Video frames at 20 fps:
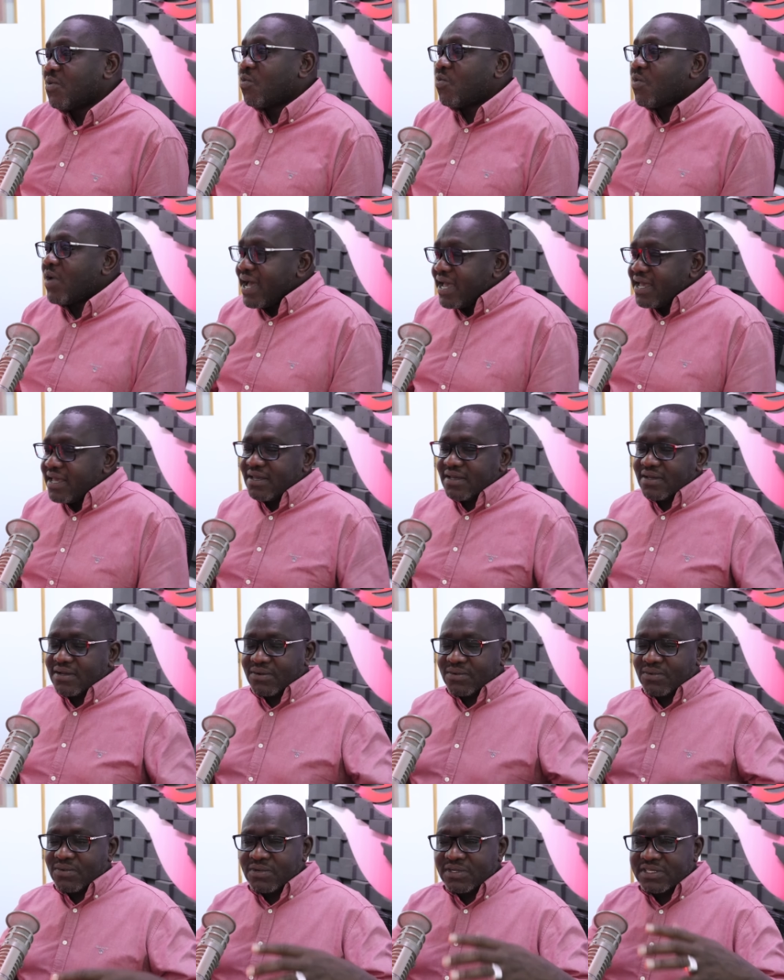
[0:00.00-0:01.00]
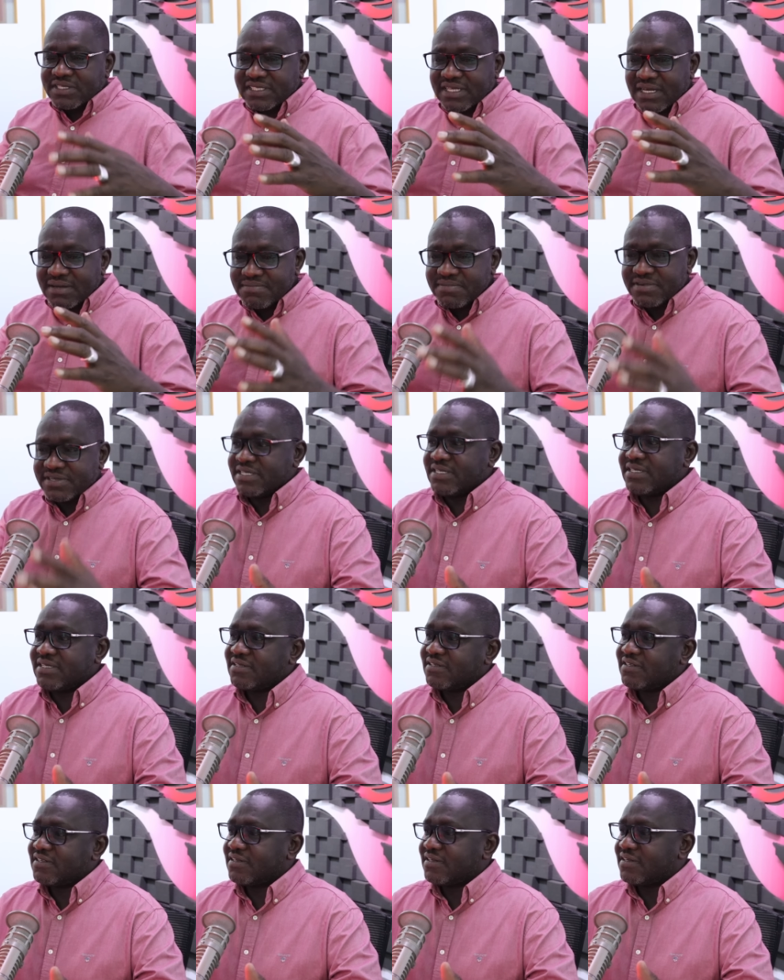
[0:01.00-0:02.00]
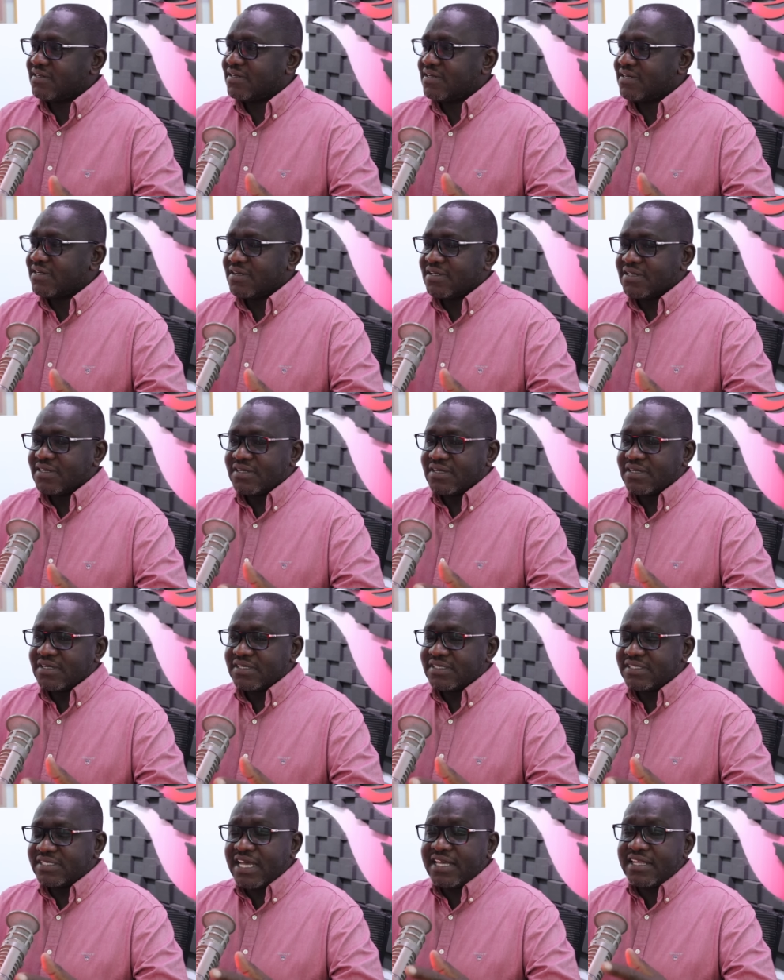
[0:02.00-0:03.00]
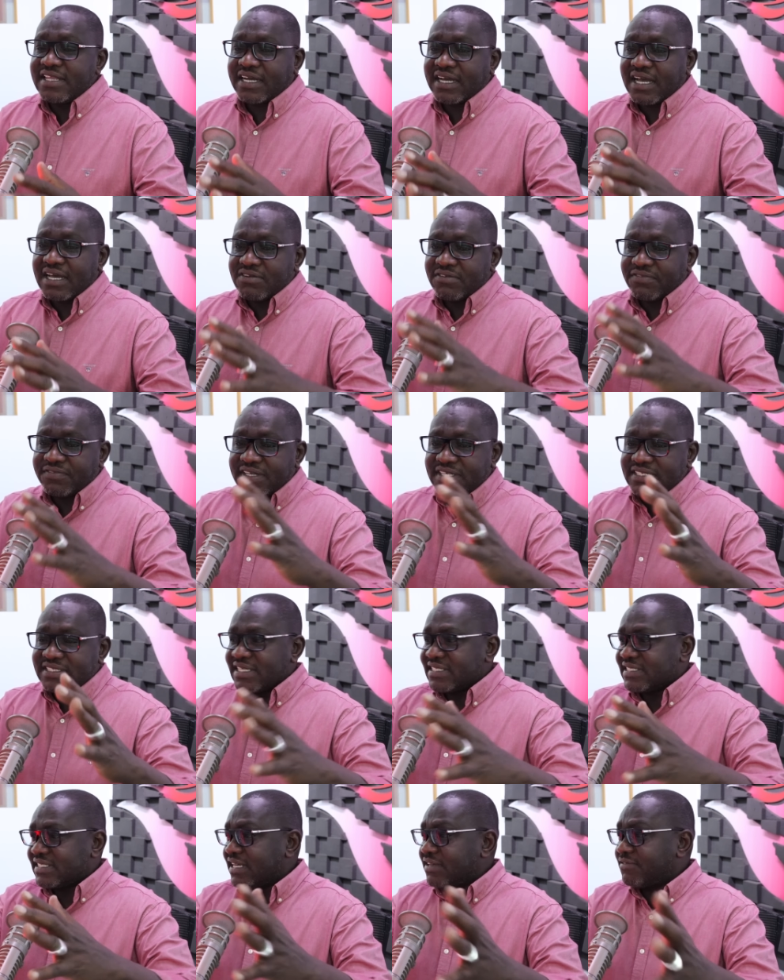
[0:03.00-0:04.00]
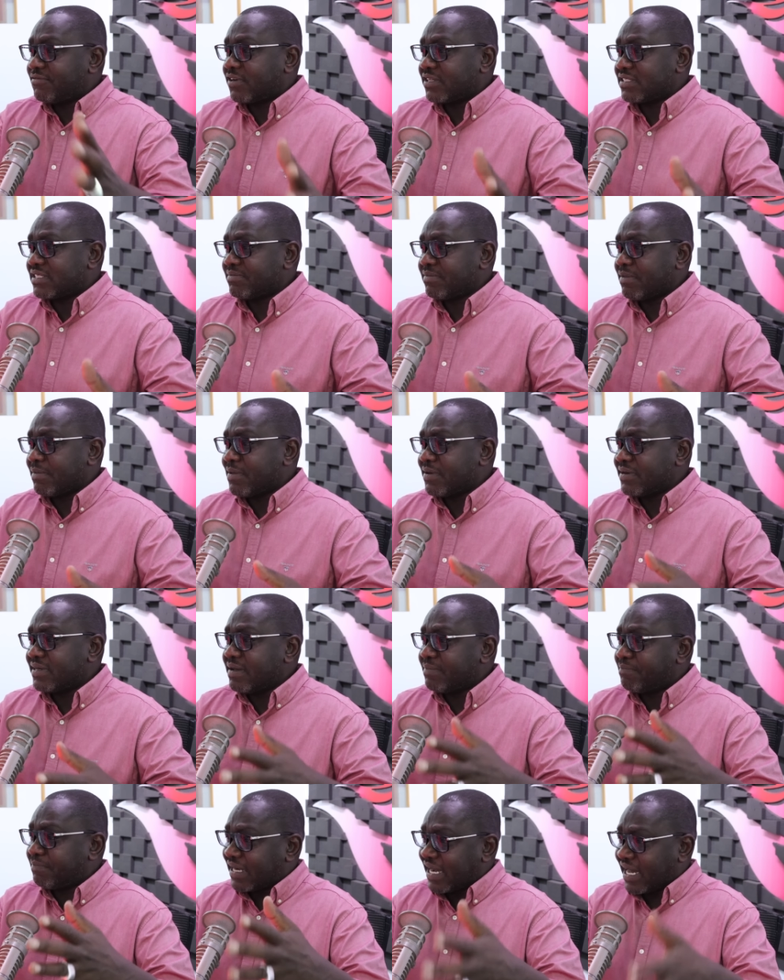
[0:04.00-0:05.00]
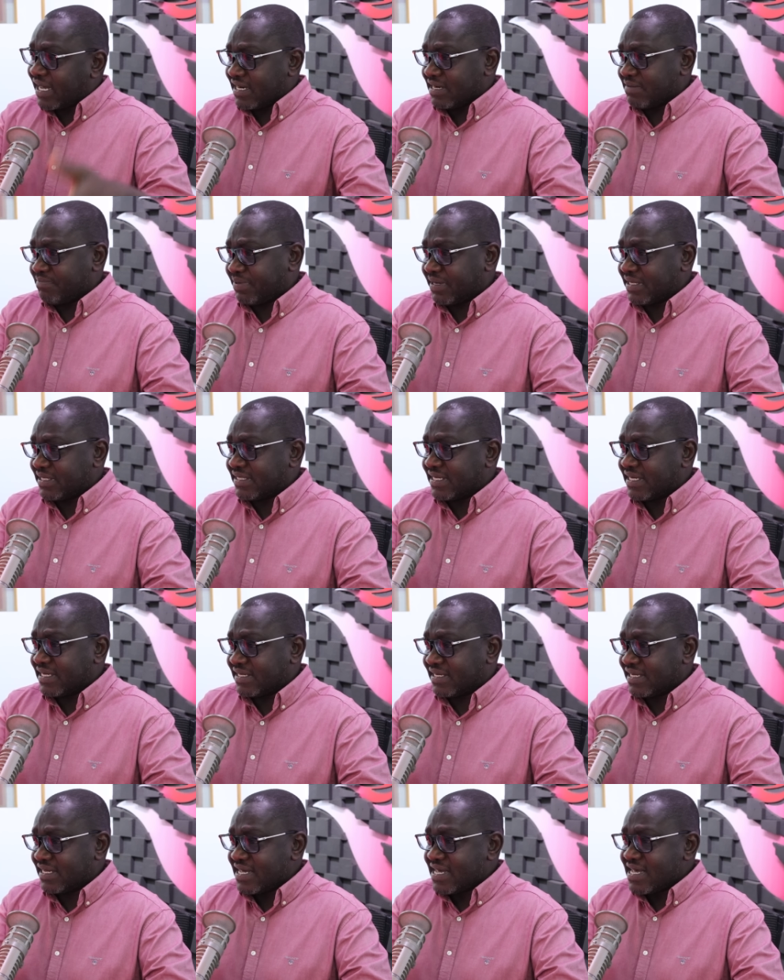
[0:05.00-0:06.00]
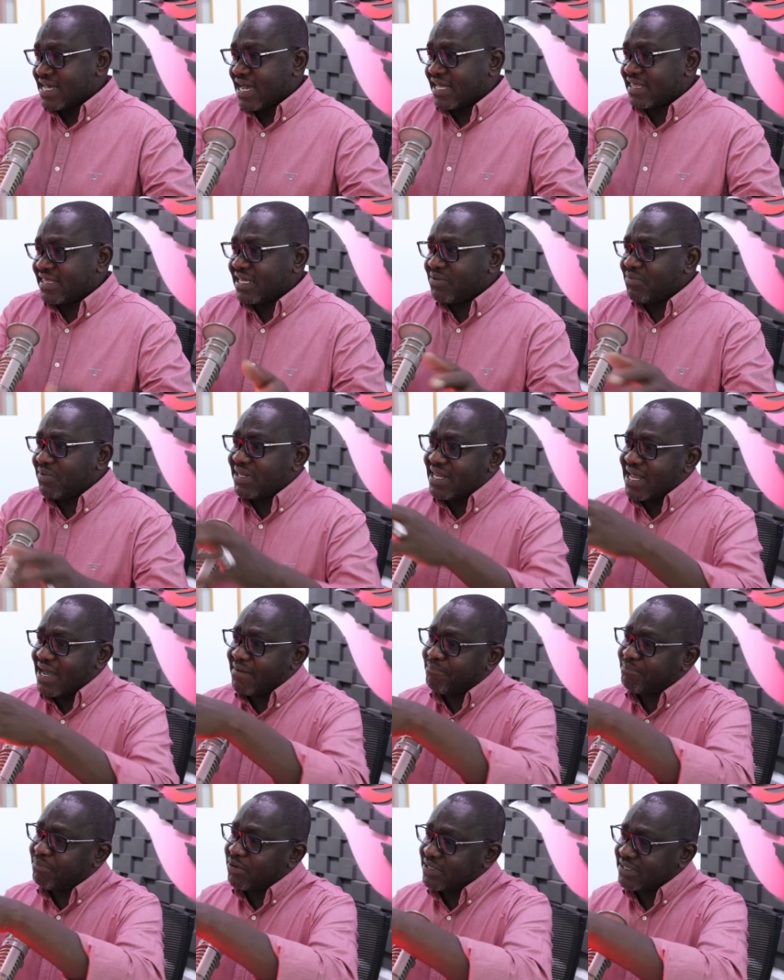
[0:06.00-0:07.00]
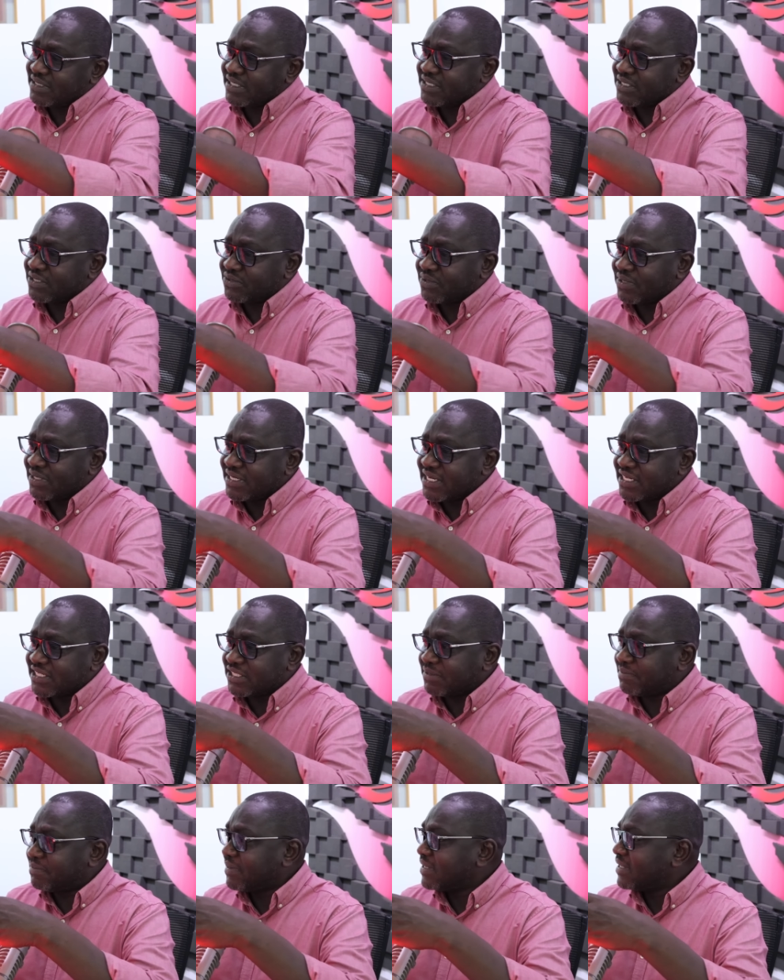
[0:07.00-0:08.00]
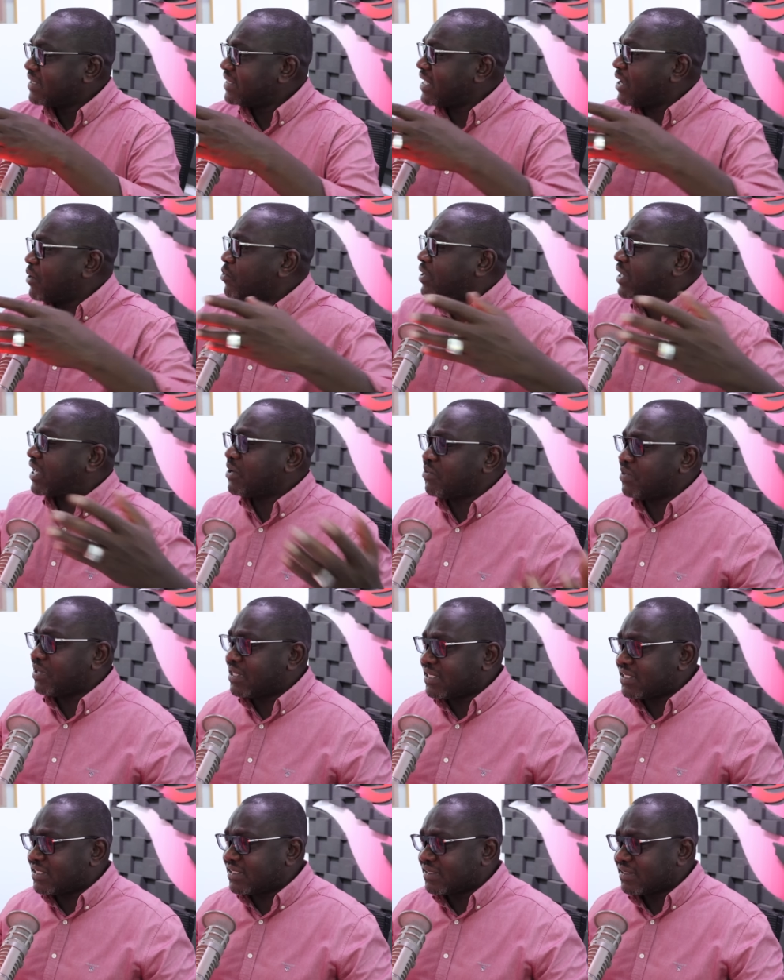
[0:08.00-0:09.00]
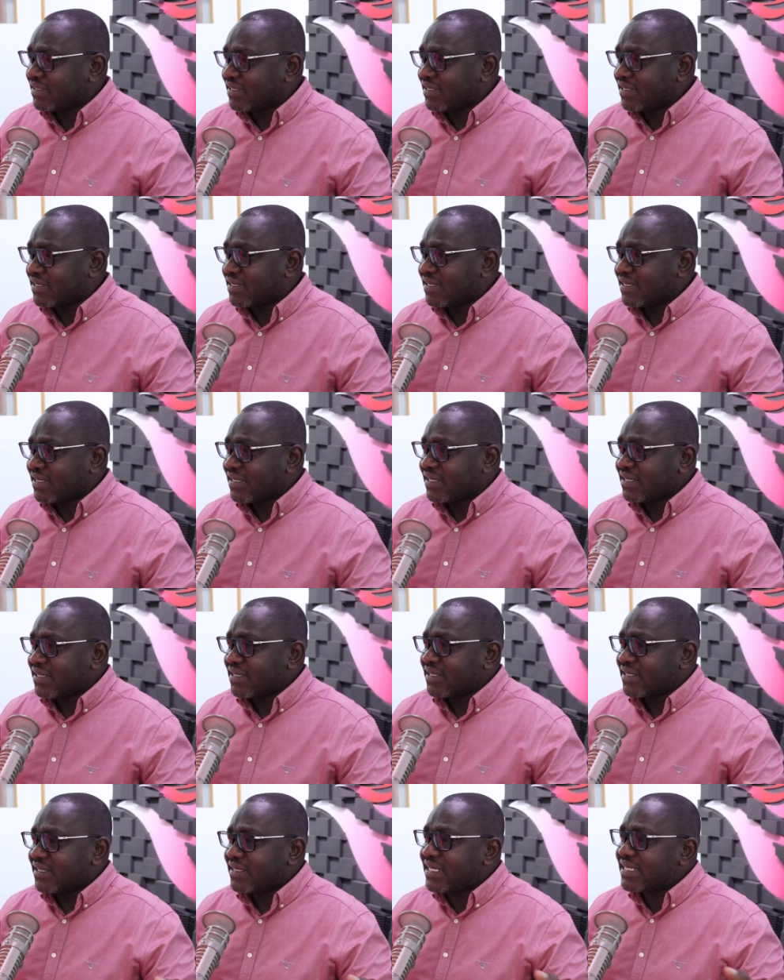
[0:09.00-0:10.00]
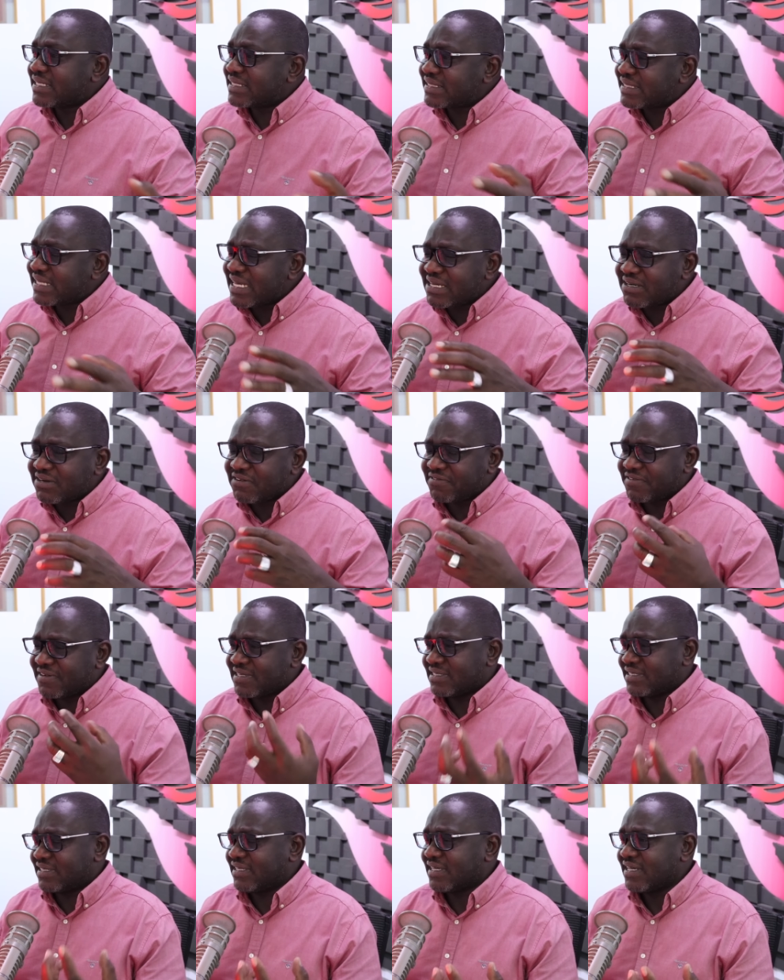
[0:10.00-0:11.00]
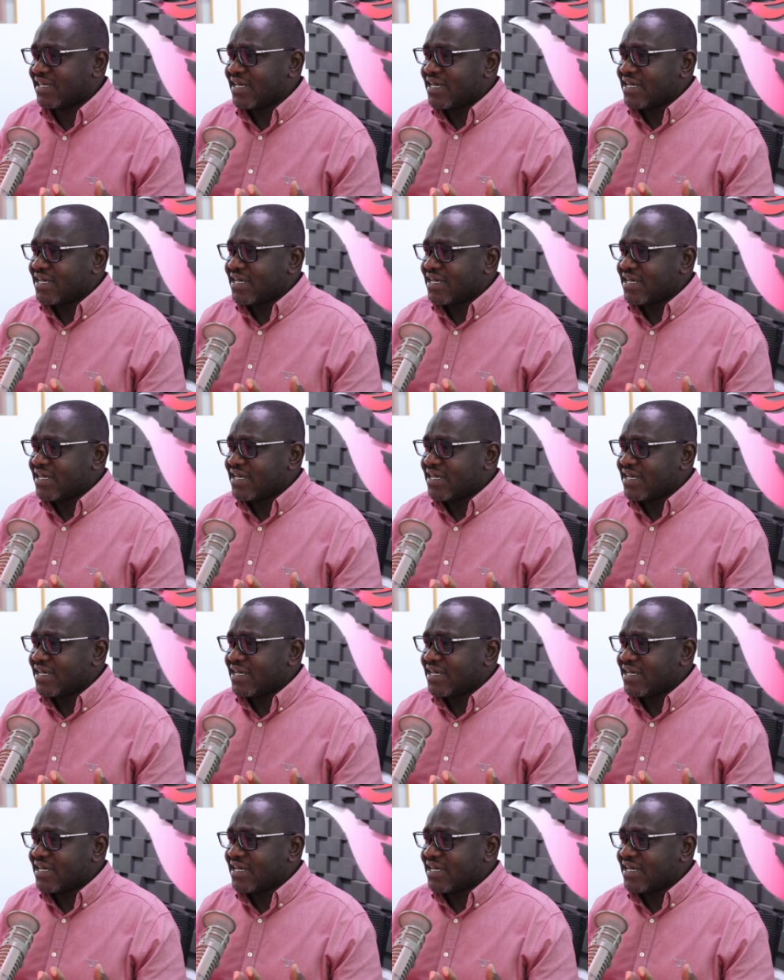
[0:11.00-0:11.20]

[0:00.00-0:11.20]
Why would somebody say the kind of things they say, for example, about the current president, and then when they are appointed into leadership, they're okay with it. The sycophancy. The sycophancy.